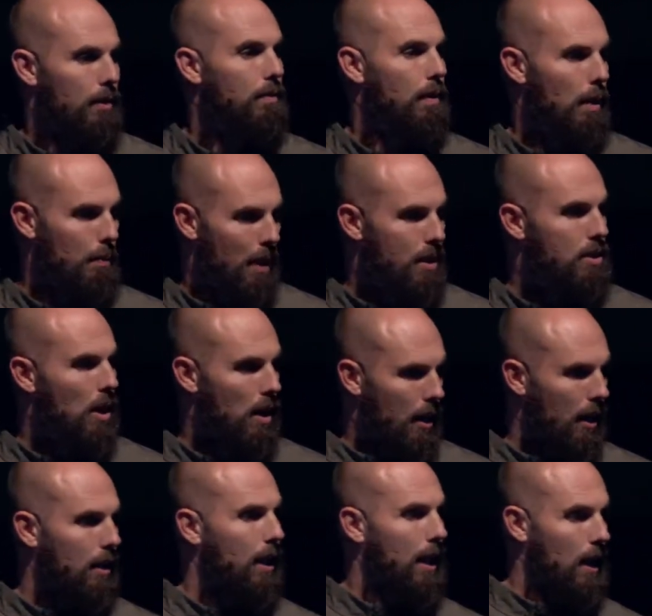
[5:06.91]
I'm not
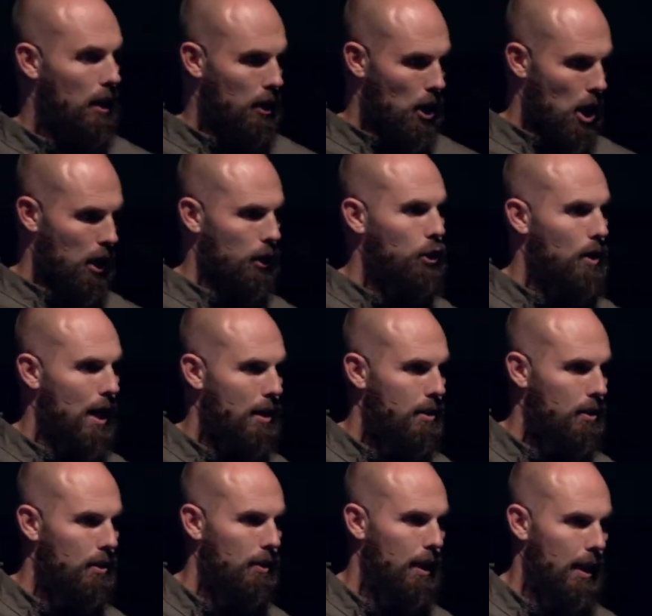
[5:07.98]
talking like a lawn
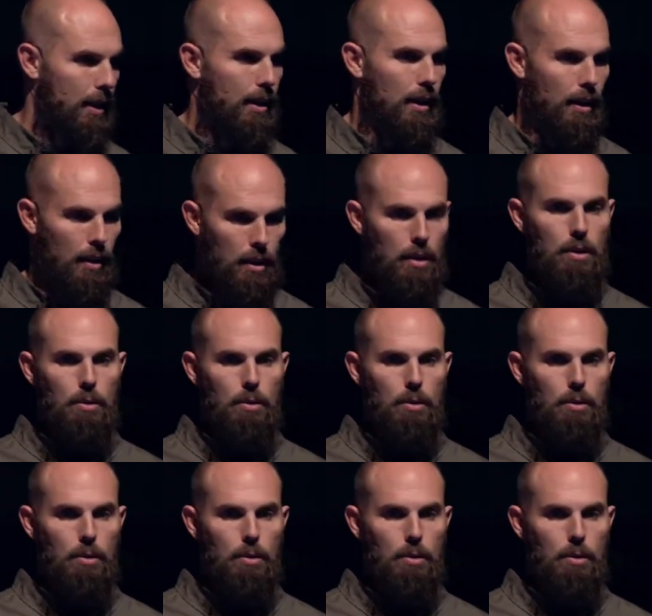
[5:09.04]
tractor, like a